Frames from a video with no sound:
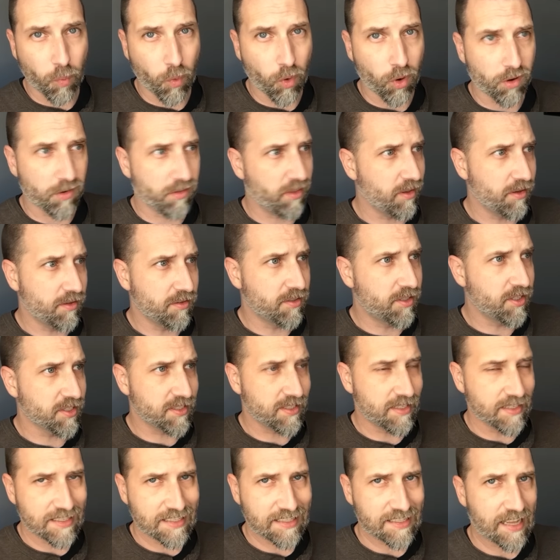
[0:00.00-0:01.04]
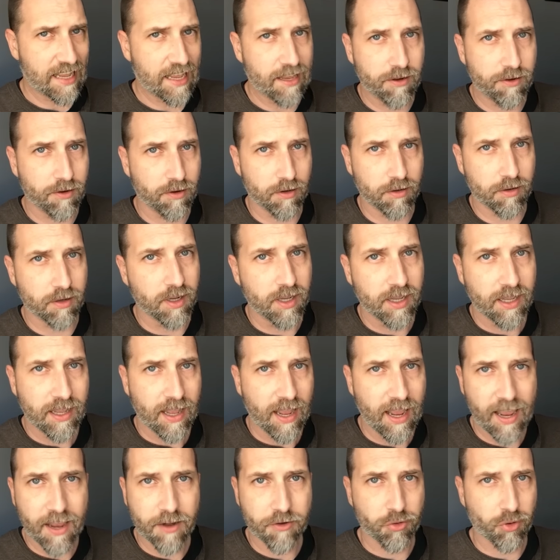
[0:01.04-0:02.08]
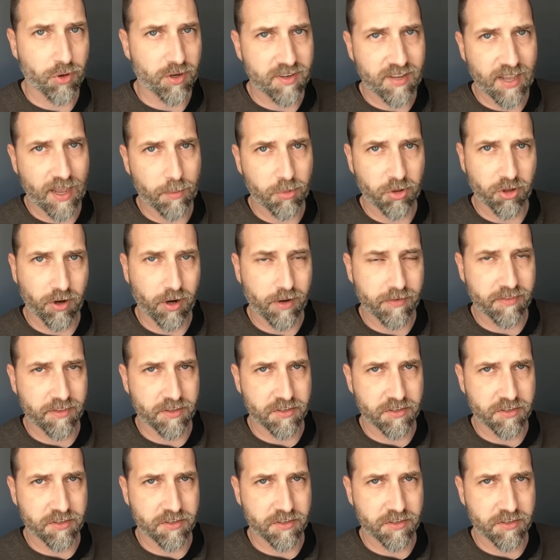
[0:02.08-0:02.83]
more than just a standard Android tablet off